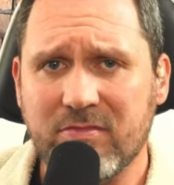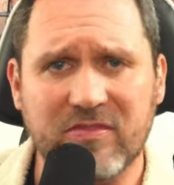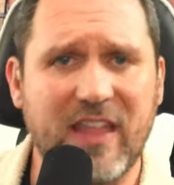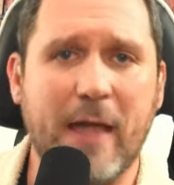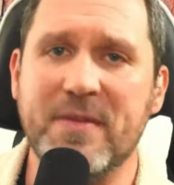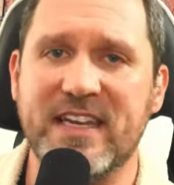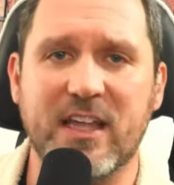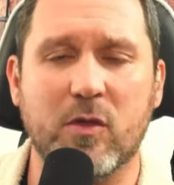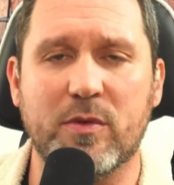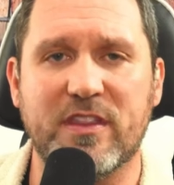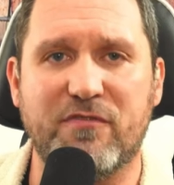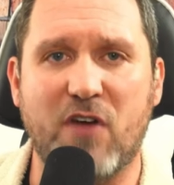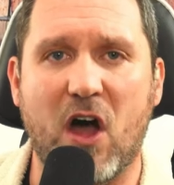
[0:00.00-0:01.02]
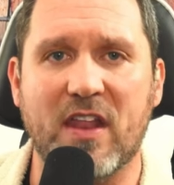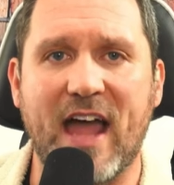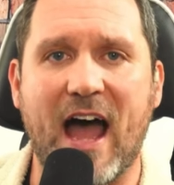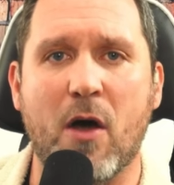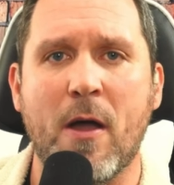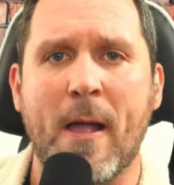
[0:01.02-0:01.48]
They've been dealing with the
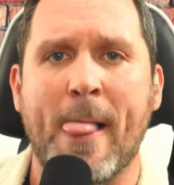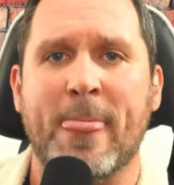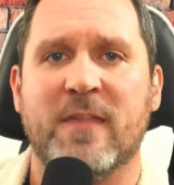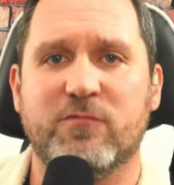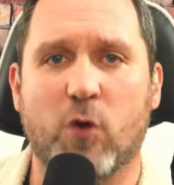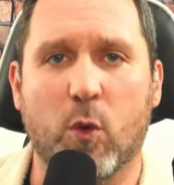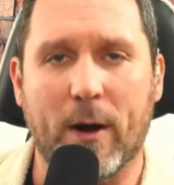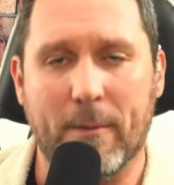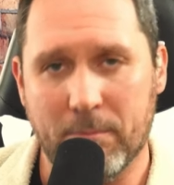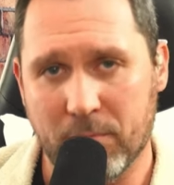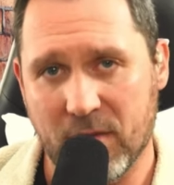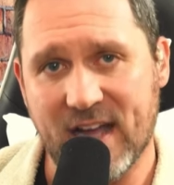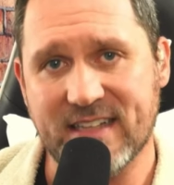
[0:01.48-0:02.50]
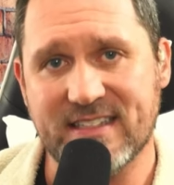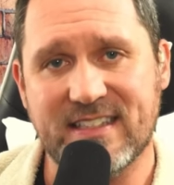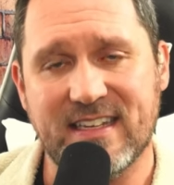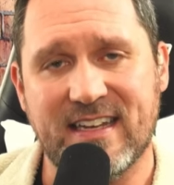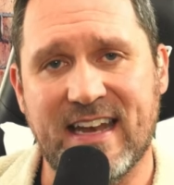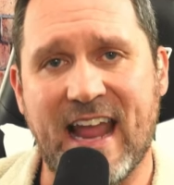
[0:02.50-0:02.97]
fallout for
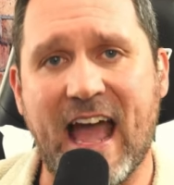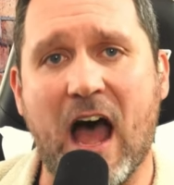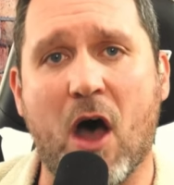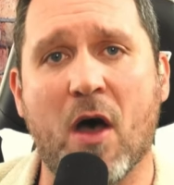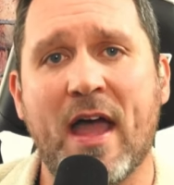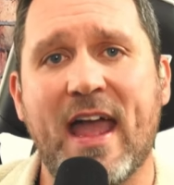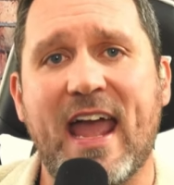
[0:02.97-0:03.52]
months now.